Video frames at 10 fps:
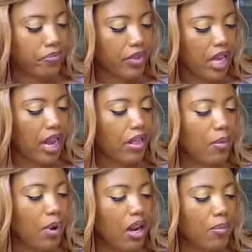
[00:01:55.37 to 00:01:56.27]
And at the
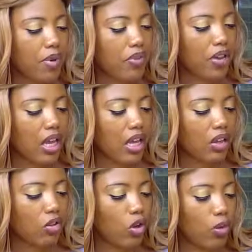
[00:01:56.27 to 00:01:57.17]
bottom of the deck
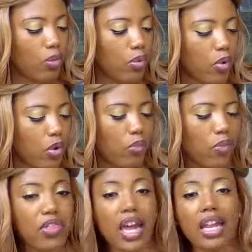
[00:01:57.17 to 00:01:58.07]
is you were born
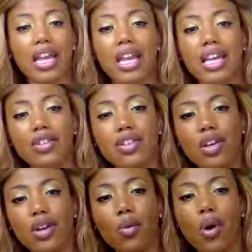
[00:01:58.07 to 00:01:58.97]
with that it
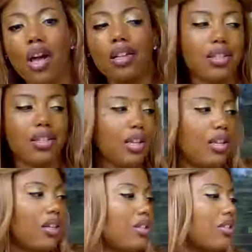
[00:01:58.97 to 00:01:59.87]
quality.
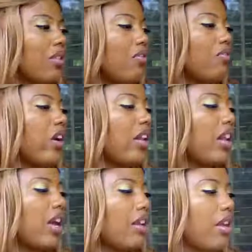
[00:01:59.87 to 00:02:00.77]
So very
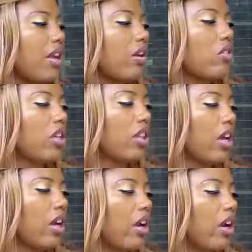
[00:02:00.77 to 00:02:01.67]
nice energy
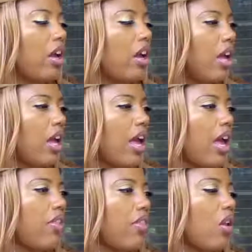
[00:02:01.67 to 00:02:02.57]
there.
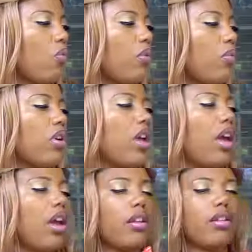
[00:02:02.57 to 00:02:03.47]
And then we will
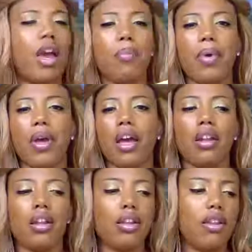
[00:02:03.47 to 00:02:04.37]
get, how about a
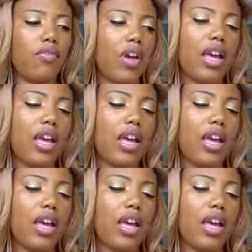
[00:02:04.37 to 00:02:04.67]
divine